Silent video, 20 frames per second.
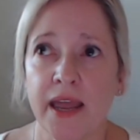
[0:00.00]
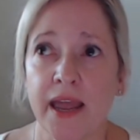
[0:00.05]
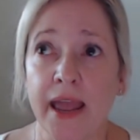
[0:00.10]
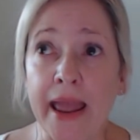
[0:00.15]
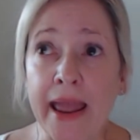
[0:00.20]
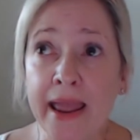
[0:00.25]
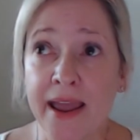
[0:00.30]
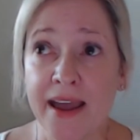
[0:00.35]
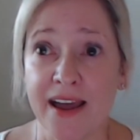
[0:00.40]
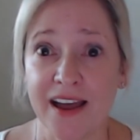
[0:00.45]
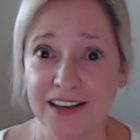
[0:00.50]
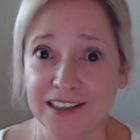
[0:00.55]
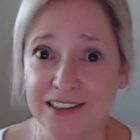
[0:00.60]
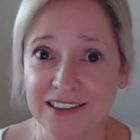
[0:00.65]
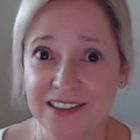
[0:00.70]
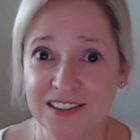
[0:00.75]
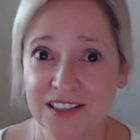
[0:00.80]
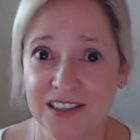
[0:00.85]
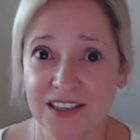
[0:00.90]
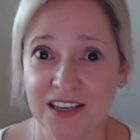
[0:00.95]

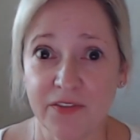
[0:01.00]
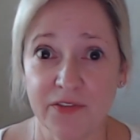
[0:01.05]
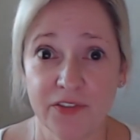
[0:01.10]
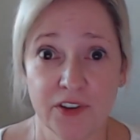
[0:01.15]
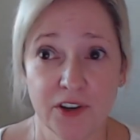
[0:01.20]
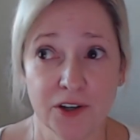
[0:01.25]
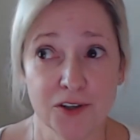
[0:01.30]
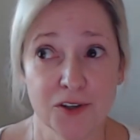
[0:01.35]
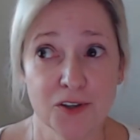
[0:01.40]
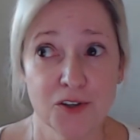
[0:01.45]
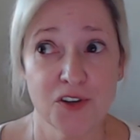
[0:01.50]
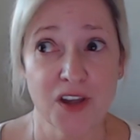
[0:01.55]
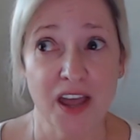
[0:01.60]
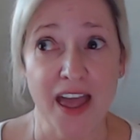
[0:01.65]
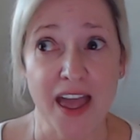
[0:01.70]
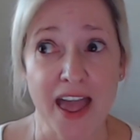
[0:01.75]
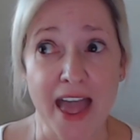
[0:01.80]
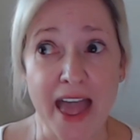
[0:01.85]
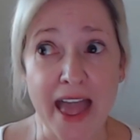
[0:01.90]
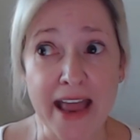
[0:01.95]
And if there's
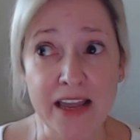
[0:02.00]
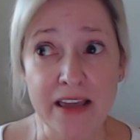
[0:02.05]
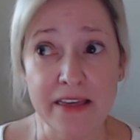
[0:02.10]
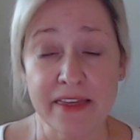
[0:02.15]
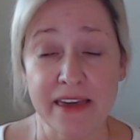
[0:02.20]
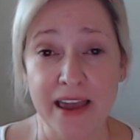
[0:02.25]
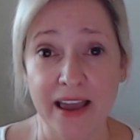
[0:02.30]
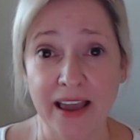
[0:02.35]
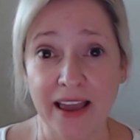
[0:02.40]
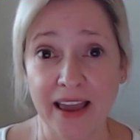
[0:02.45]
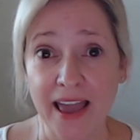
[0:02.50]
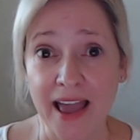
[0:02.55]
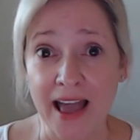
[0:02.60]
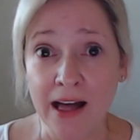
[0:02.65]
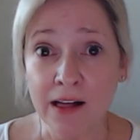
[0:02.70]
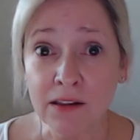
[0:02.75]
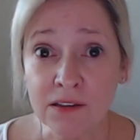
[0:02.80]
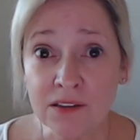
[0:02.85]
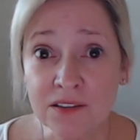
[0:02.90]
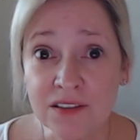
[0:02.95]
anything
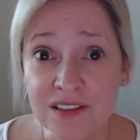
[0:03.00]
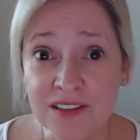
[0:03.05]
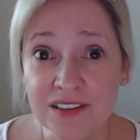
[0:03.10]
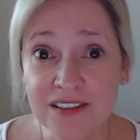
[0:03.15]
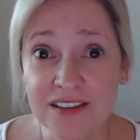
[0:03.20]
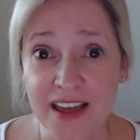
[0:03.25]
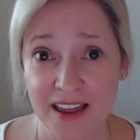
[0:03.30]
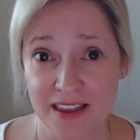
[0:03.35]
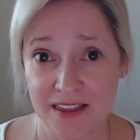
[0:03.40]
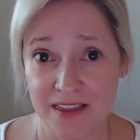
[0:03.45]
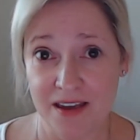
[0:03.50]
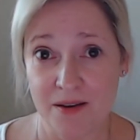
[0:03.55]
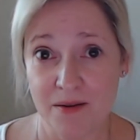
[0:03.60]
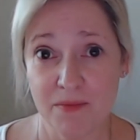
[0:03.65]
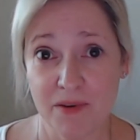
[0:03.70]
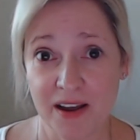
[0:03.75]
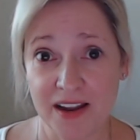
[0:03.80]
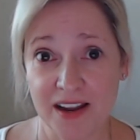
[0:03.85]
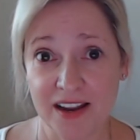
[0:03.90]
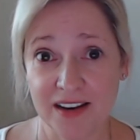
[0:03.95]
else that they
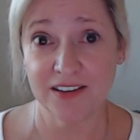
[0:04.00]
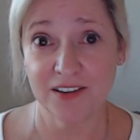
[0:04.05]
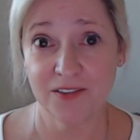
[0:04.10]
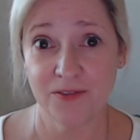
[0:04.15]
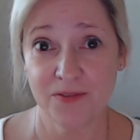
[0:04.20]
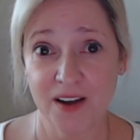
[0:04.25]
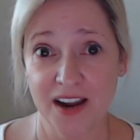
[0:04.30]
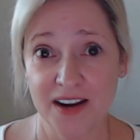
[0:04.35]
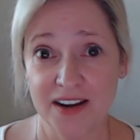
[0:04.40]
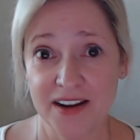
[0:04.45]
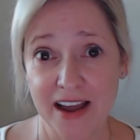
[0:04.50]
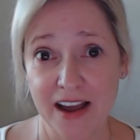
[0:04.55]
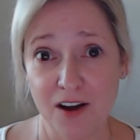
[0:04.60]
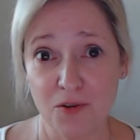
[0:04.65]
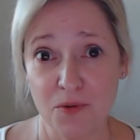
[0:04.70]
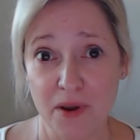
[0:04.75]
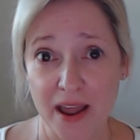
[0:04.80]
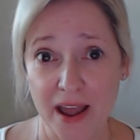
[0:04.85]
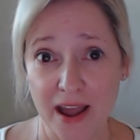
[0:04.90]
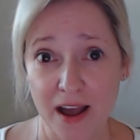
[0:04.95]
might find out
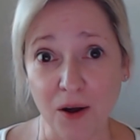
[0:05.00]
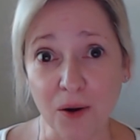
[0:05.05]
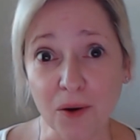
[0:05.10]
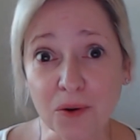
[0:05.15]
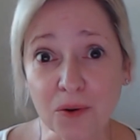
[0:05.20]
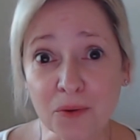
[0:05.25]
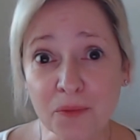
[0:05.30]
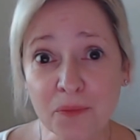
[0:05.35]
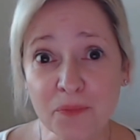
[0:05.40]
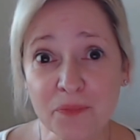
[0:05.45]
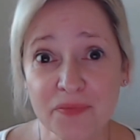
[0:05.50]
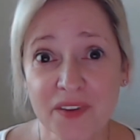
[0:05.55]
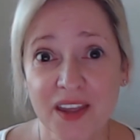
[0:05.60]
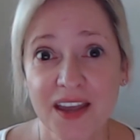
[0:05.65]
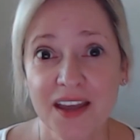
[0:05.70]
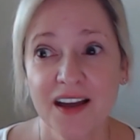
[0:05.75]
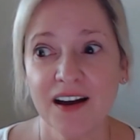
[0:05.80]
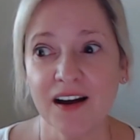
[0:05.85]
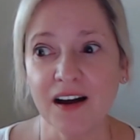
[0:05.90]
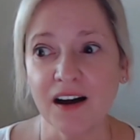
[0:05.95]
now,
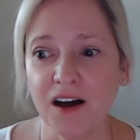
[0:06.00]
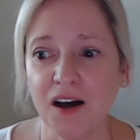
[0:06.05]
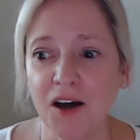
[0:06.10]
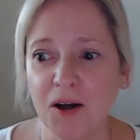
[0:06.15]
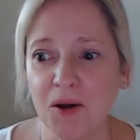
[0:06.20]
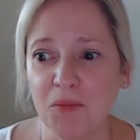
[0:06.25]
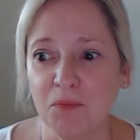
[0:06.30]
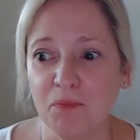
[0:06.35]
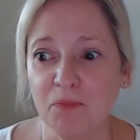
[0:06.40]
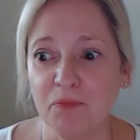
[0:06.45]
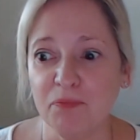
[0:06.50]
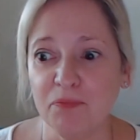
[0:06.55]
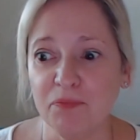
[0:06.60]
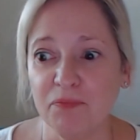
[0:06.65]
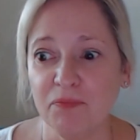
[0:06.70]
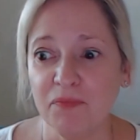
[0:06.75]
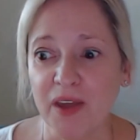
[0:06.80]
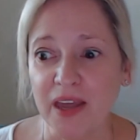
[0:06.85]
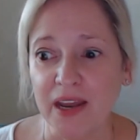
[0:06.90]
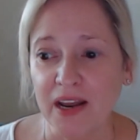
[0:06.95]

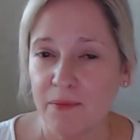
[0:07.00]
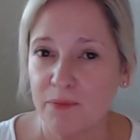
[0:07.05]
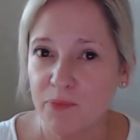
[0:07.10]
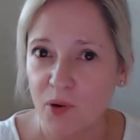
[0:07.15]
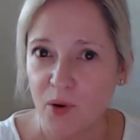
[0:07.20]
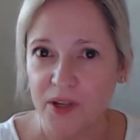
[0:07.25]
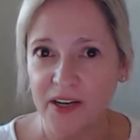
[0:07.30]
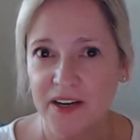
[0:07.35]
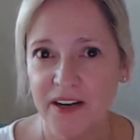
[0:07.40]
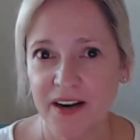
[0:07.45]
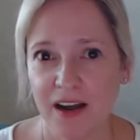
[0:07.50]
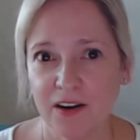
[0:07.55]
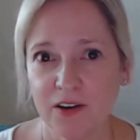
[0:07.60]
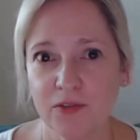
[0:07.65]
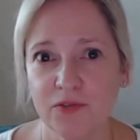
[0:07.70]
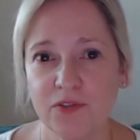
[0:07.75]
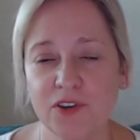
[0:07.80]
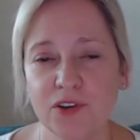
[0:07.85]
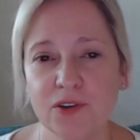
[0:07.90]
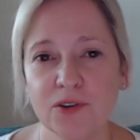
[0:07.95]
and I pointed out a
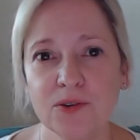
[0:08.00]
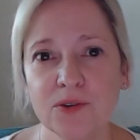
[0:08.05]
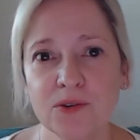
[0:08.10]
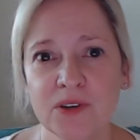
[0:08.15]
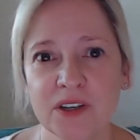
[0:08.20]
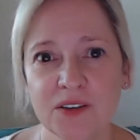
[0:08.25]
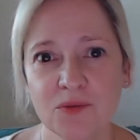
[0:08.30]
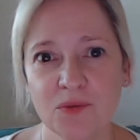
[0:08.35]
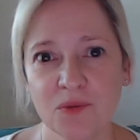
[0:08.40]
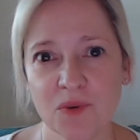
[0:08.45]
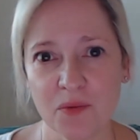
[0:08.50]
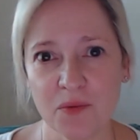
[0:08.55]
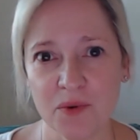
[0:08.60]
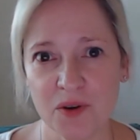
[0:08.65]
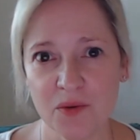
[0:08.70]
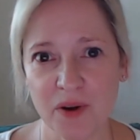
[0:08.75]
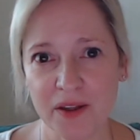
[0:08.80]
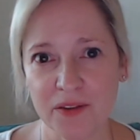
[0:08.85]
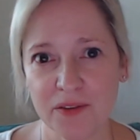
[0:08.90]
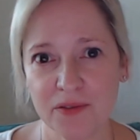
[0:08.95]
few in what we
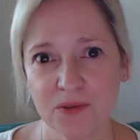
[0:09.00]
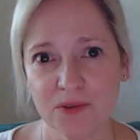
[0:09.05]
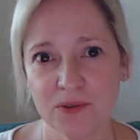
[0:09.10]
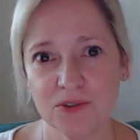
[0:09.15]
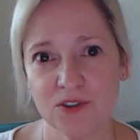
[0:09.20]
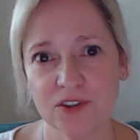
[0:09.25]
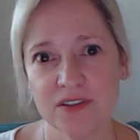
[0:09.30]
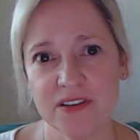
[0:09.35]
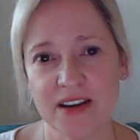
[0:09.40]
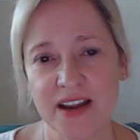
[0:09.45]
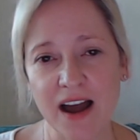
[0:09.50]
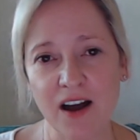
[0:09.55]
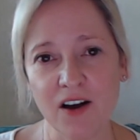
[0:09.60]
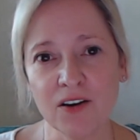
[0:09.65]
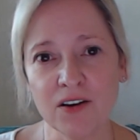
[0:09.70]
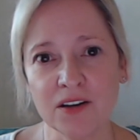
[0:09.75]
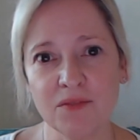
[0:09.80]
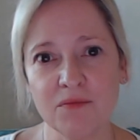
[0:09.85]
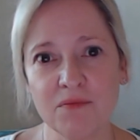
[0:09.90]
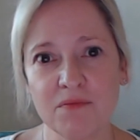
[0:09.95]
went through just now,
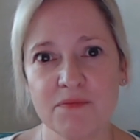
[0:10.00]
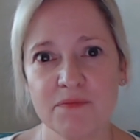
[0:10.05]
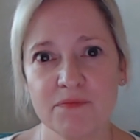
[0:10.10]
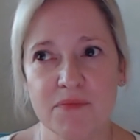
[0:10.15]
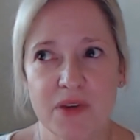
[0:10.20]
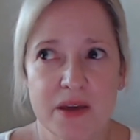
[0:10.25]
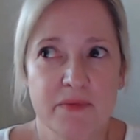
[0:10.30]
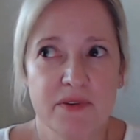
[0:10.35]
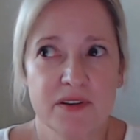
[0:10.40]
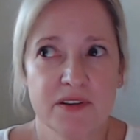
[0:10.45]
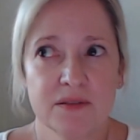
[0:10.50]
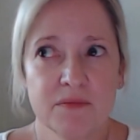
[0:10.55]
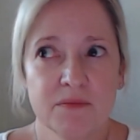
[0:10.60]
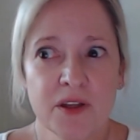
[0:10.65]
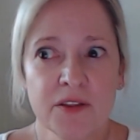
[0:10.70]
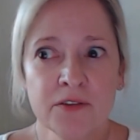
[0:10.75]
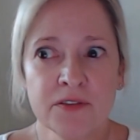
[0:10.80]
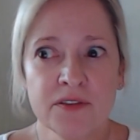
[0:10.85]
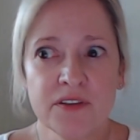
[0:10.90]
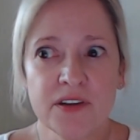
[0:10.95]
and maybe some
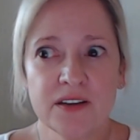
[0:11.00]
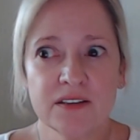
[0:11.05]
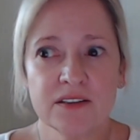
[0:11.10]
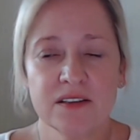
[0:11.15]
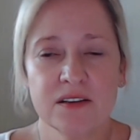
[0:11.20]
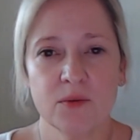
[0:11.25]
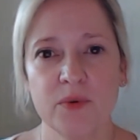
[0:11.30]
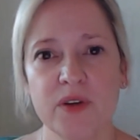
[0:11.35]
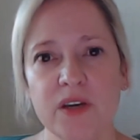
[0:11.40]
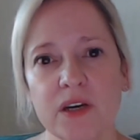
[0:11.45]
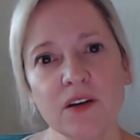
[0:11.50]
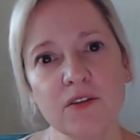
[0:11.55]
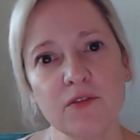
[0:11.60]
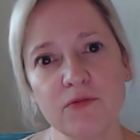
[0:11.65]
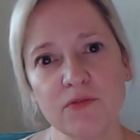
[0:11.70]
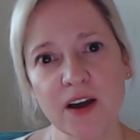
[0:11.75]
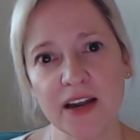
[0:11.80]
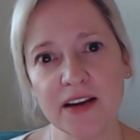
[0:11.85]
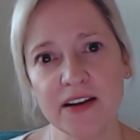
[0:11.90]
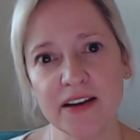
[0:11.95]
other things that we could
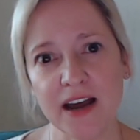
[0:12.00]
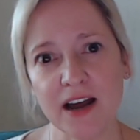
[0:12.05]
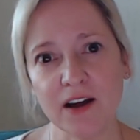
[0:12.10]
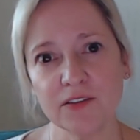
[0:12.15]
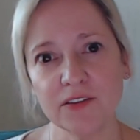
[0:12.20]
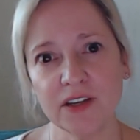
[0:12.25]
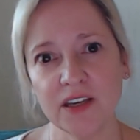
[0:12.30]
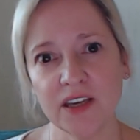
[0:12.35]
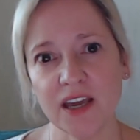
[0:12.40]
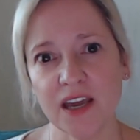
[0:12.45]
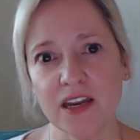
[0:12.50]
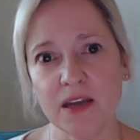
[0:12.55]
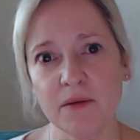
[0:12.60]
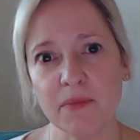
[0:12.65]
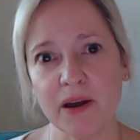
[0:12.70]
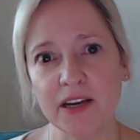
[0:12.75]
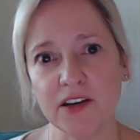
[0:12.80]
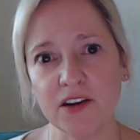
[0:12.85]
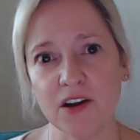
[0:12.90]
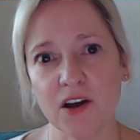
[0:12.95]
find out that Katie
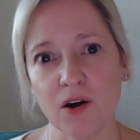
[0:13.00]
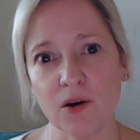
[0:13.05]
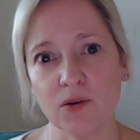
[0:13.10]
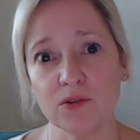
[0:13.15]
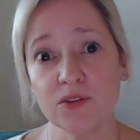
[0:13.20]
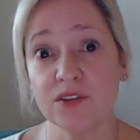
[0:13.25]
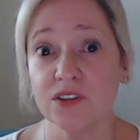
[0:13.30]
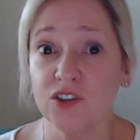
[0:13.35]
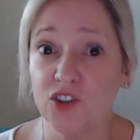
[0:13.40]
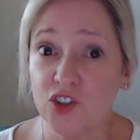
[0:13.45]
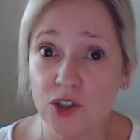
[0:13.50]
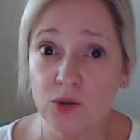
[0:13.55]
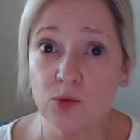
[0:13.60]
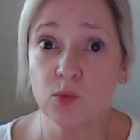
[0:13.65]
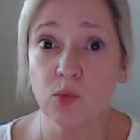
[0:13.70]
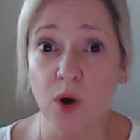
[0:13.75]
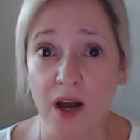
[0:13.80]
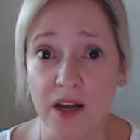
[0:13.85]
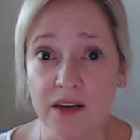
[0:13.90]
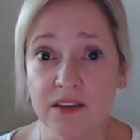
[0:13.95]
might know since she
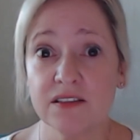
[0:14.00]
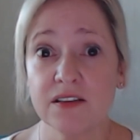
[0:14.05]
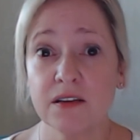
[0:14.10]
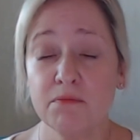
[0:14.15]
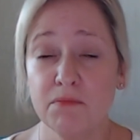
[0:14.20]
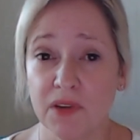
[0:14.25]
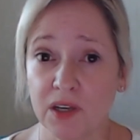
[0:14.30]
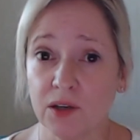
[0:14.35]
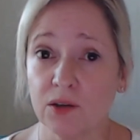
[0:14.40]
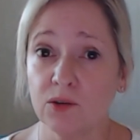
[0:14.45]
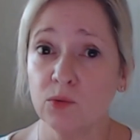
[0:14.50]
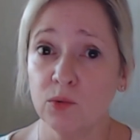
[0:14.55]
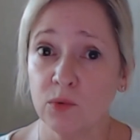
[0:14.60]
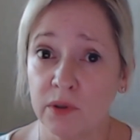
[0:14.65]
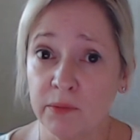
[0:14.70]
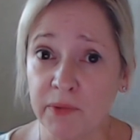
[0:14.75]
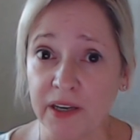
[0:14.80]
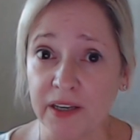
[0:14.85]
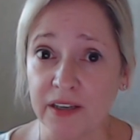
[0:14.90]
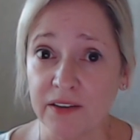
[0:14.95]
was the middle
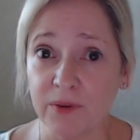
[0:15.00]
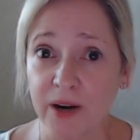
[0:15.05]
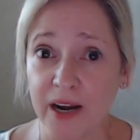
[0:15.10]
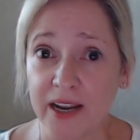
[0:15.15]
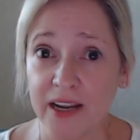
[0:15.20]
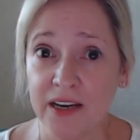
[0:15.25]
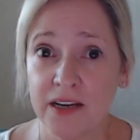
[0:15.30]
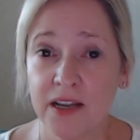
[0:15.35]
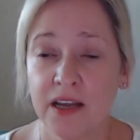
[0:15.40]
woman, right?